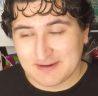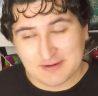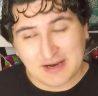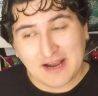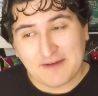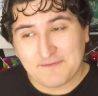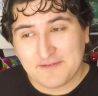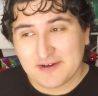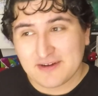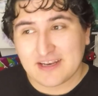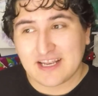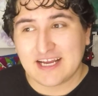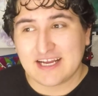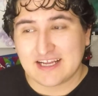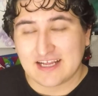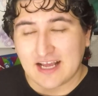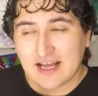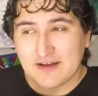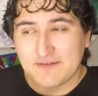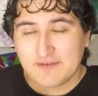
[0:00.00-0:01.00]
I feel
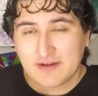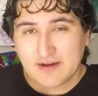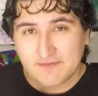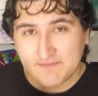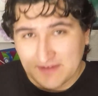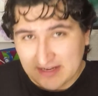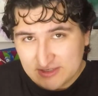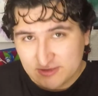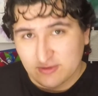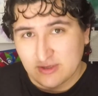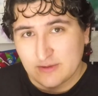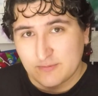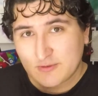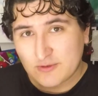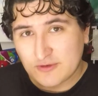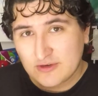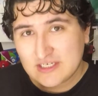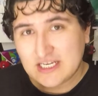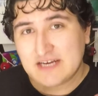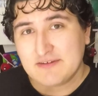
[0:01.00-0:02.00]
like eventually we're
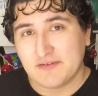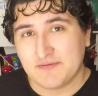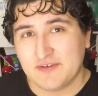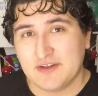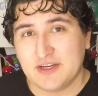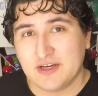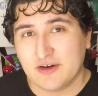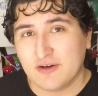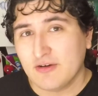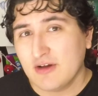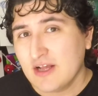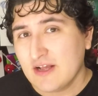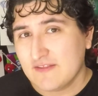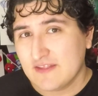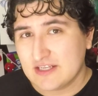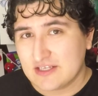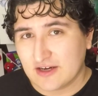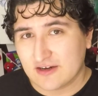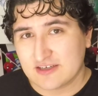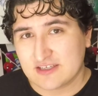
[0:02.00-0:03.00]
going to have a video
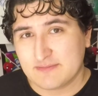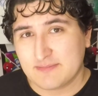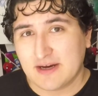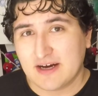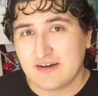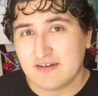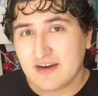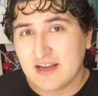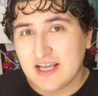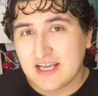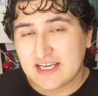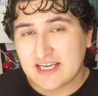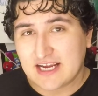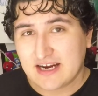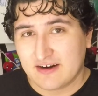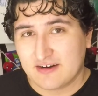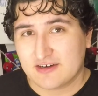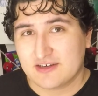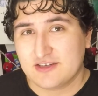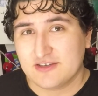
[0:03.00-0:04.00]
that talks about
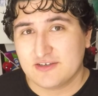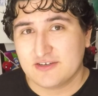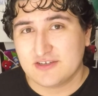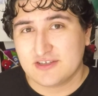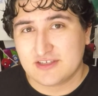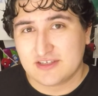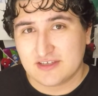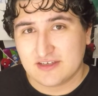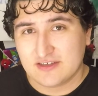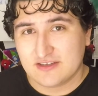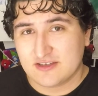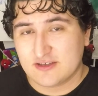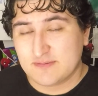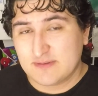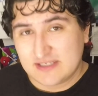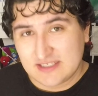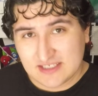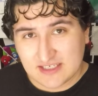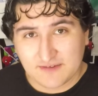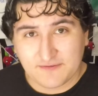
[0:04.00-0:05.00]
characters
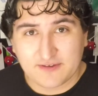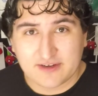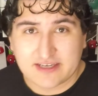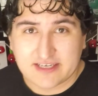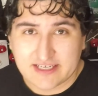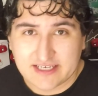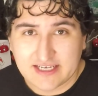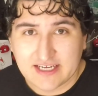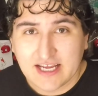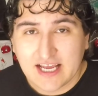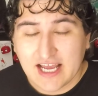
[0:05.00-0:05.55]
specifically.